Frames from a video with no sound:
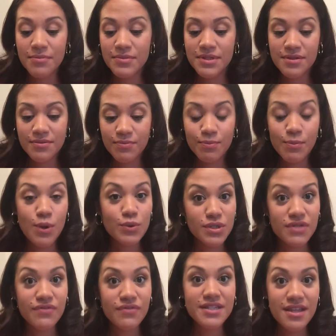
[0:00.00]
most of
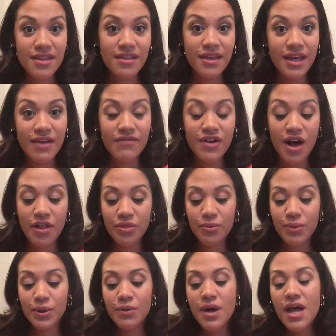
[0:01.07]
us, I think, have gone
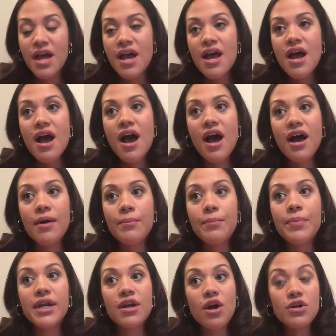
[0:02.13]
through. But
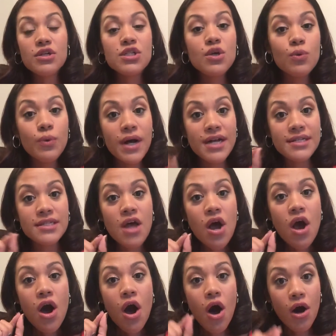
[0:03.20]
it also was
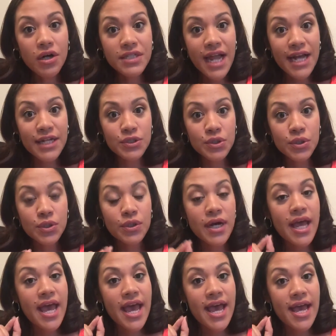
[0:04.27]
all natural
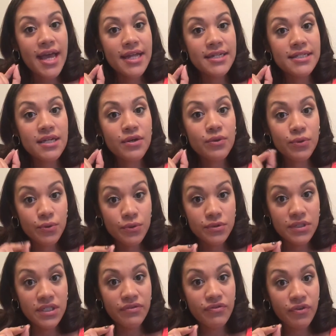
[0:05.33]
and cruelty
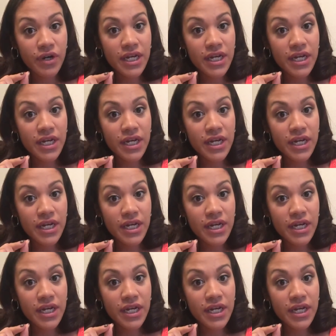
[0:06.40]
free.